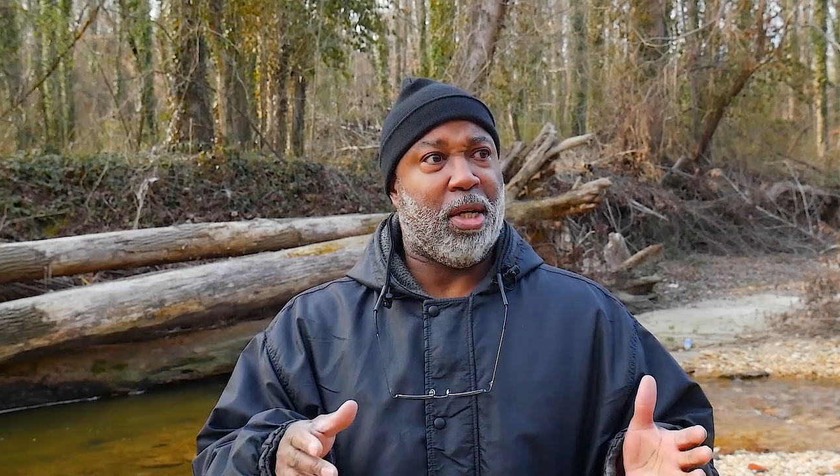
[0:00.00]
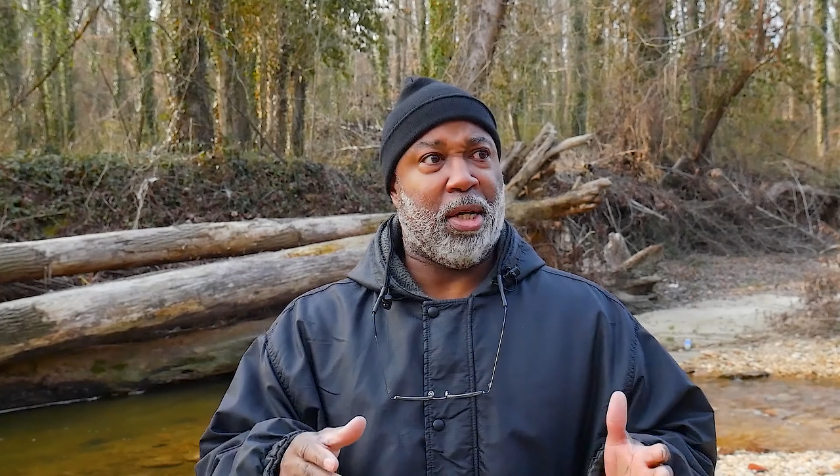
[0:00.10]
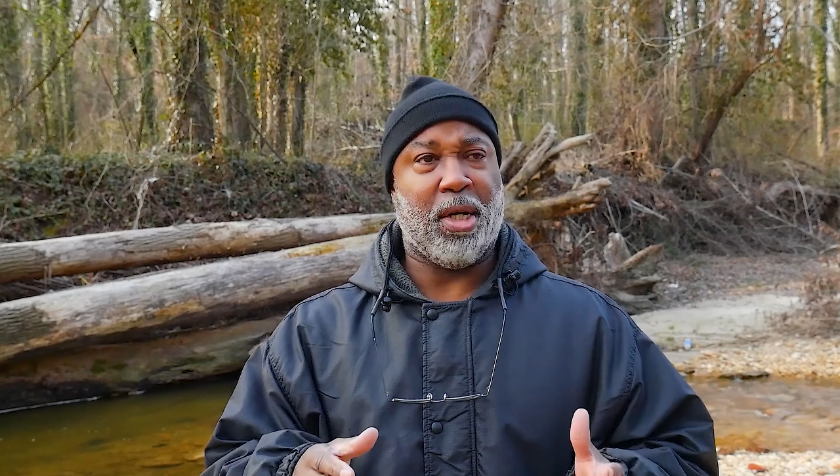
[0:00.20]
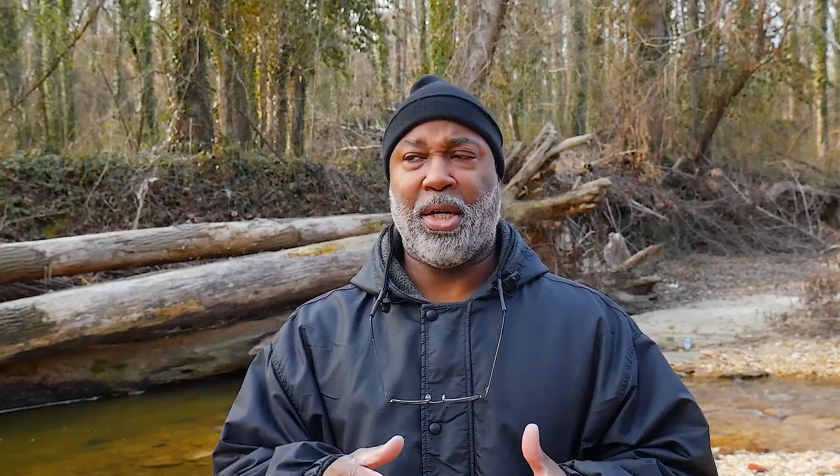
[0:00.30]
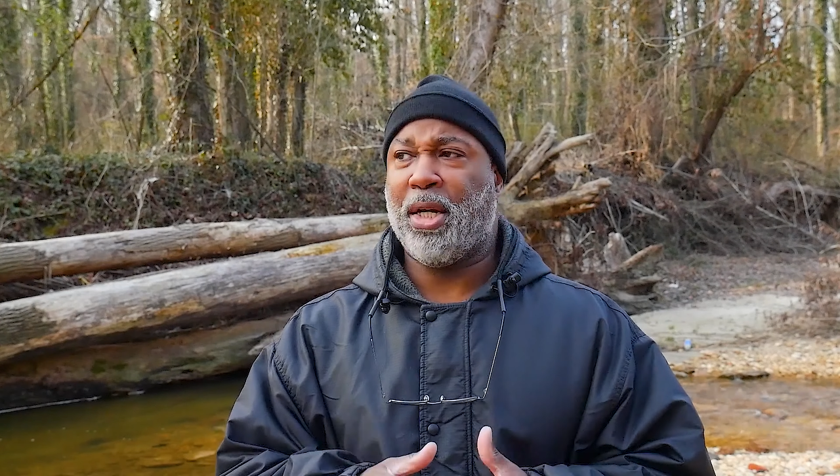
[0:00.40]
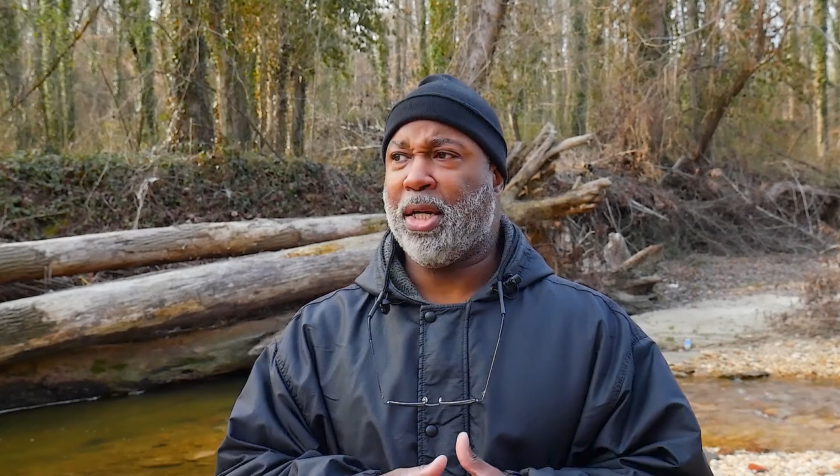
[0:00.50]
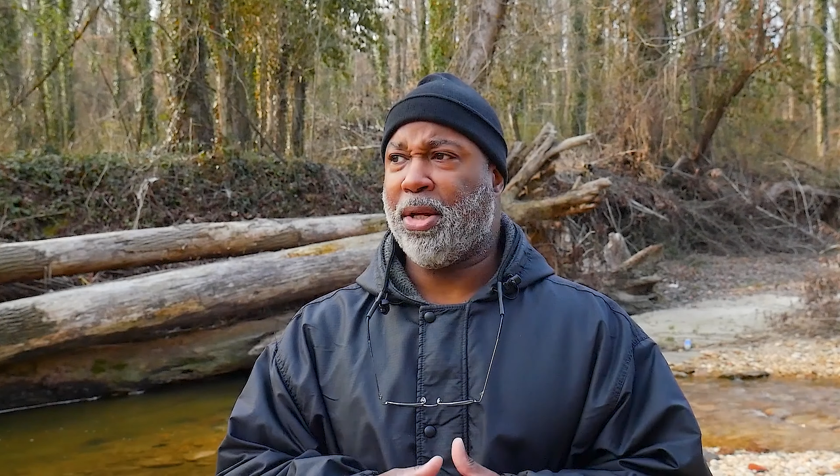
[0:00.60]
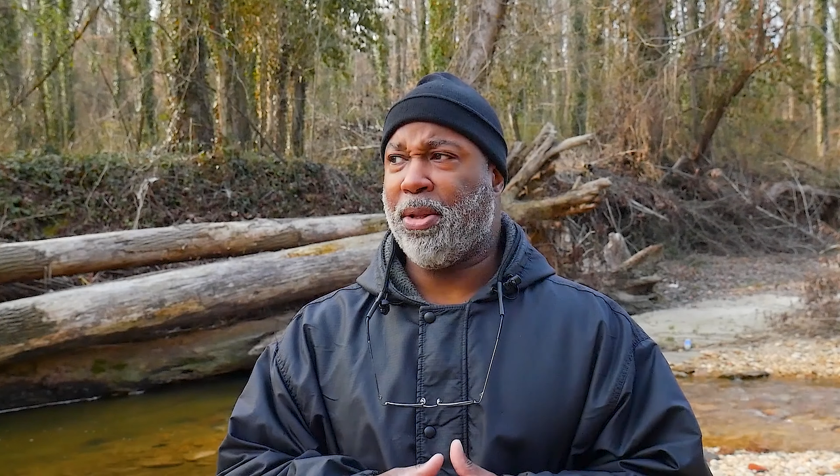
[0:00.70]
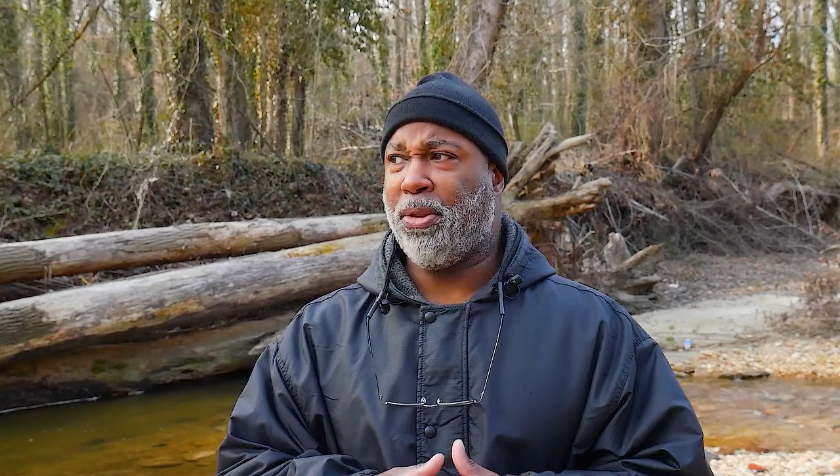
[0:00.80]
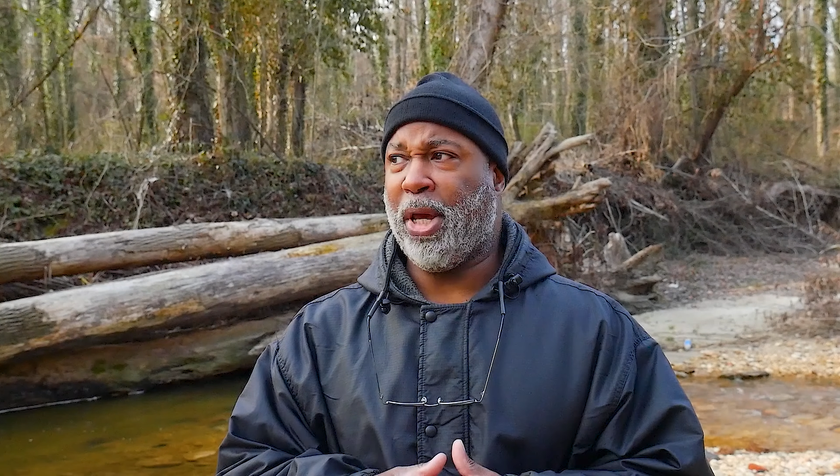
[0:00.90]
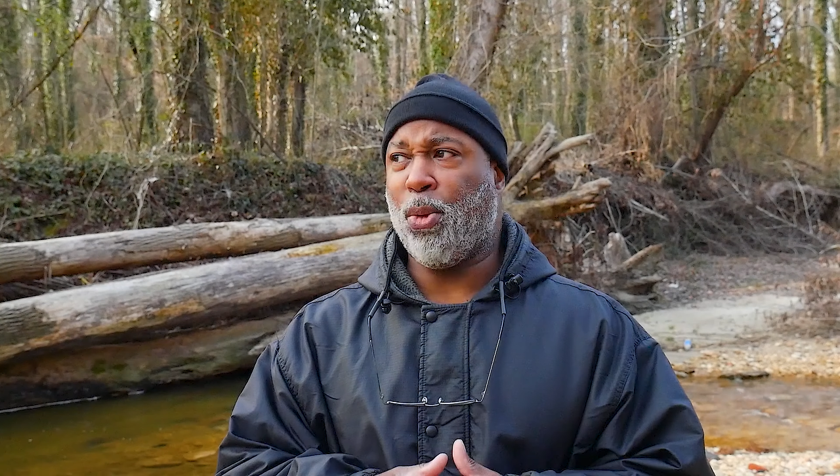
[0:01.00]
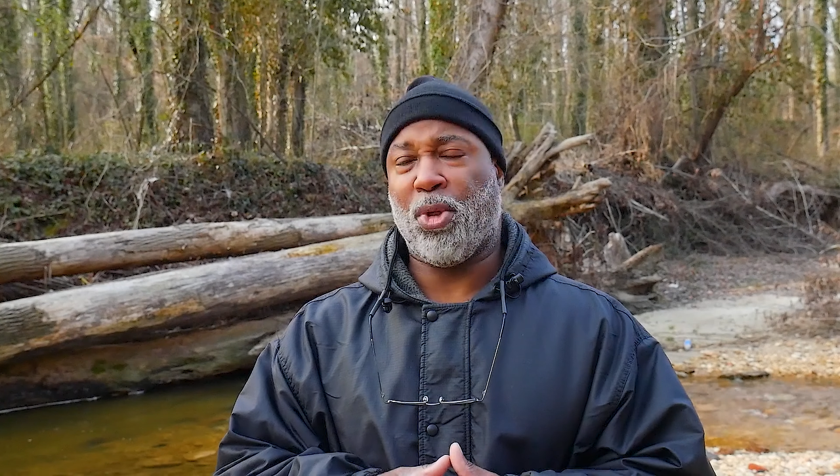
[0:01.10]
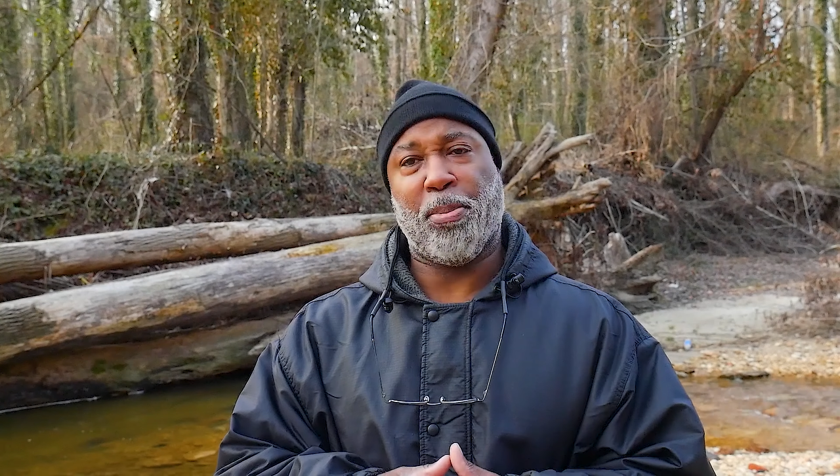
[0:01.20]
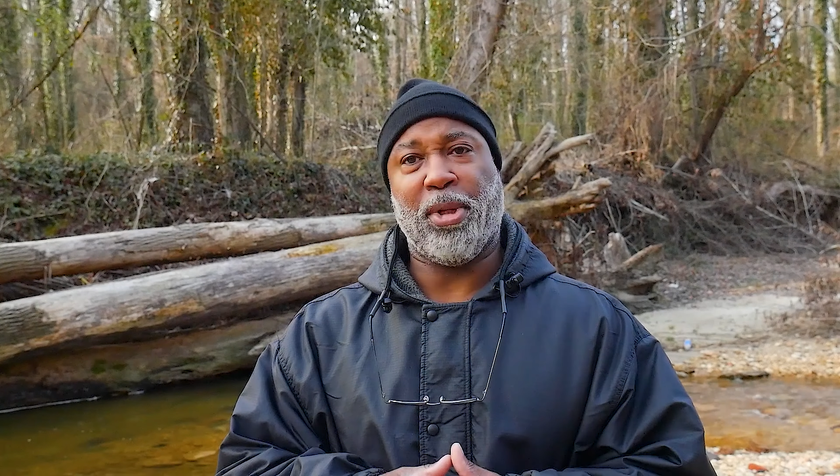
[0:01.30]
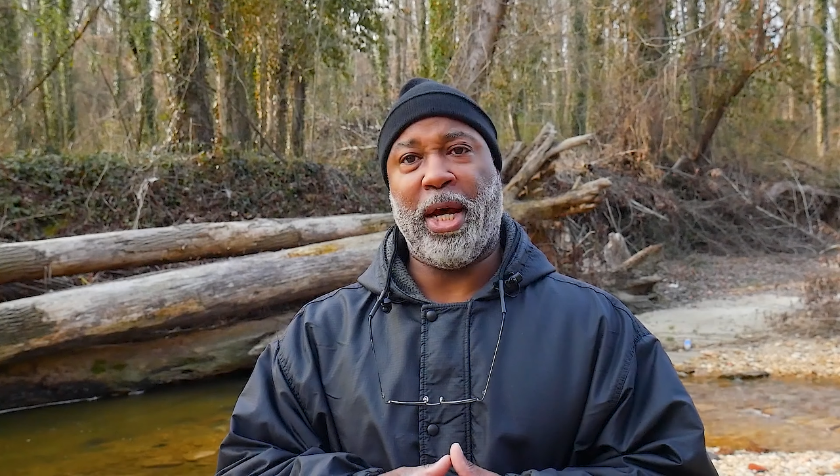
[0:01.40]
that
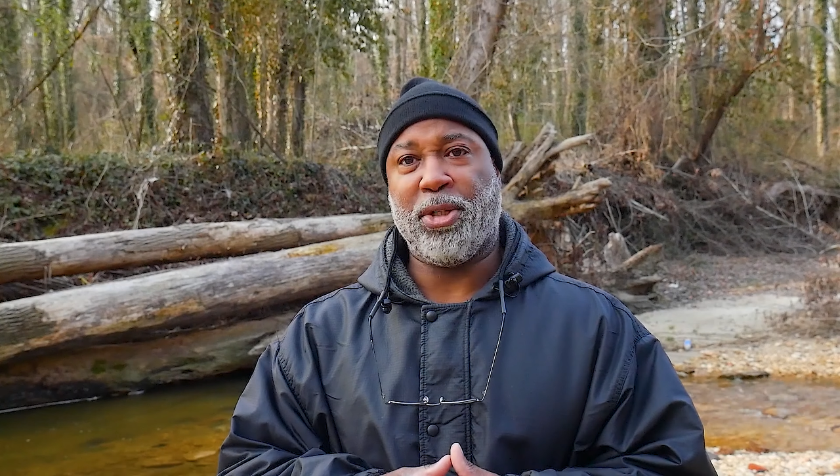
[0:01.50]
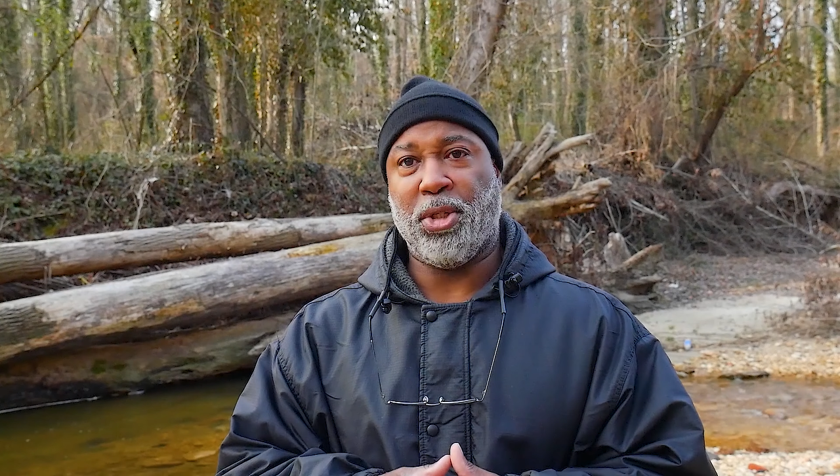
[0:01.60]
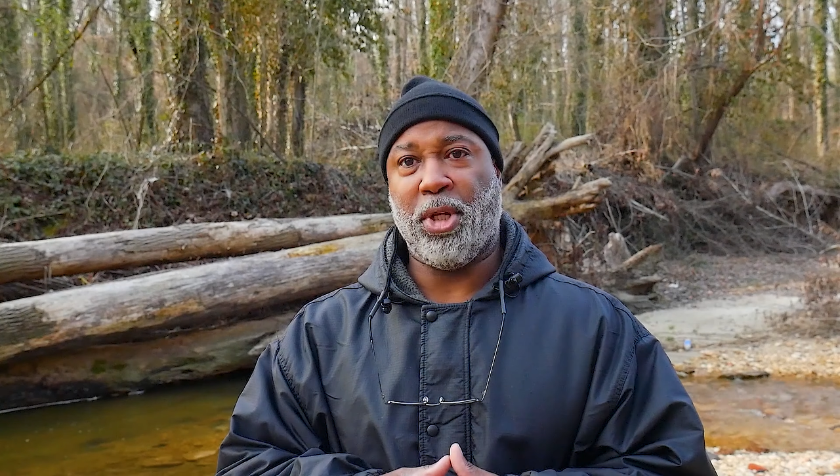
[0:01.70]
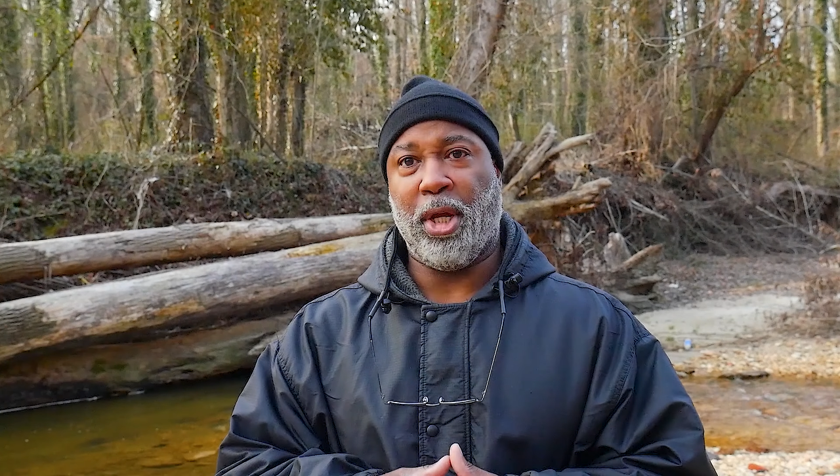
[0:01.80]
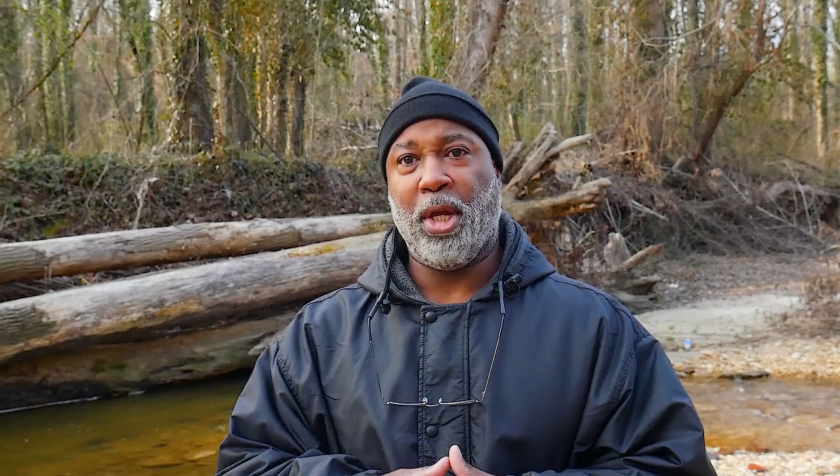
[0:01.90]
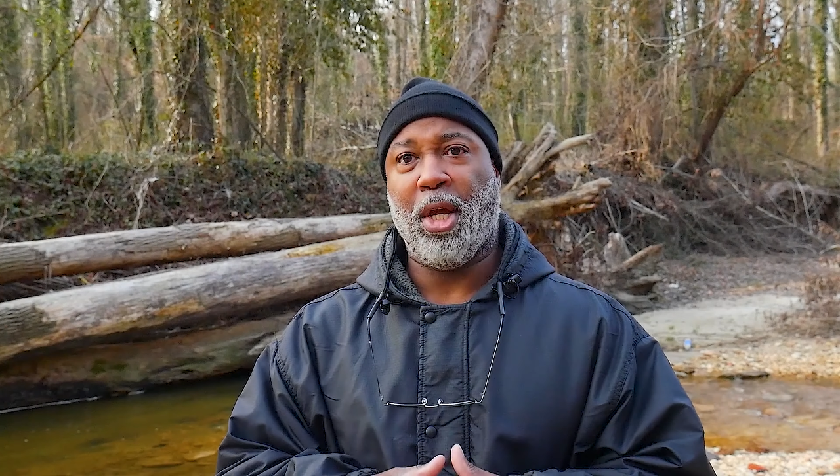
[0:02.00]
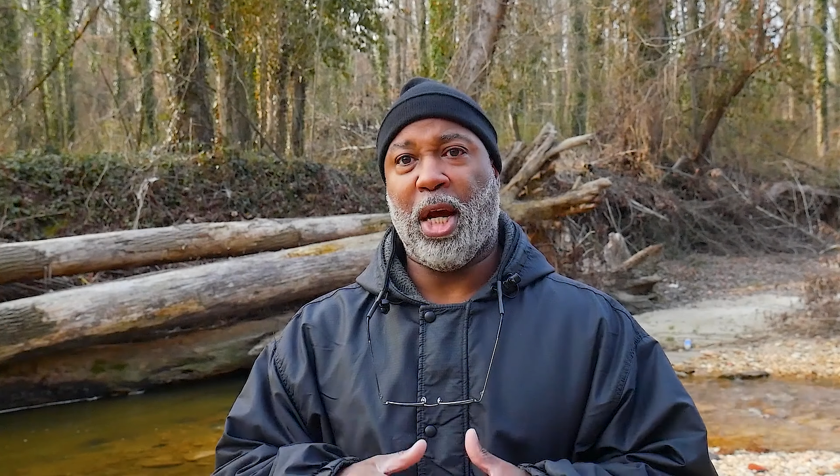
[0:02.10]
will apply today.